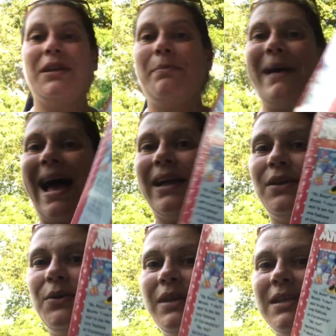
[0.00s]
on the
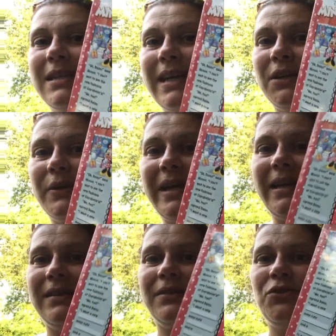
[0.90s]
back, you can
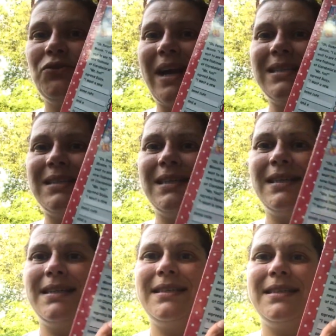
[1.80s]
decorate the
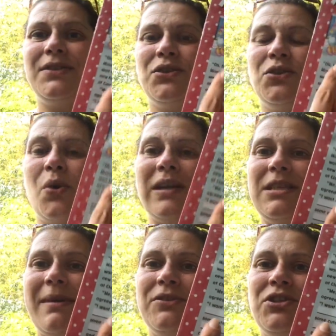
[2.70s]
dresses. It
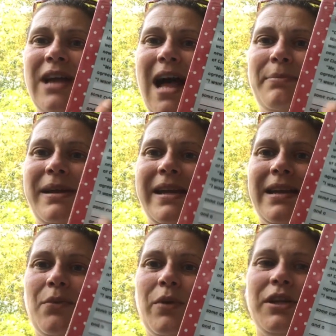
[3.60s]
talks about
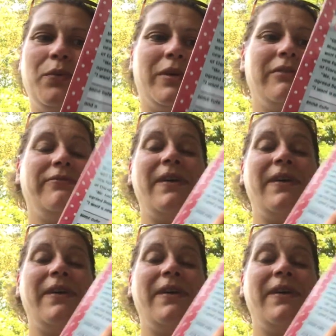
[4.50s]
shopping and what you want to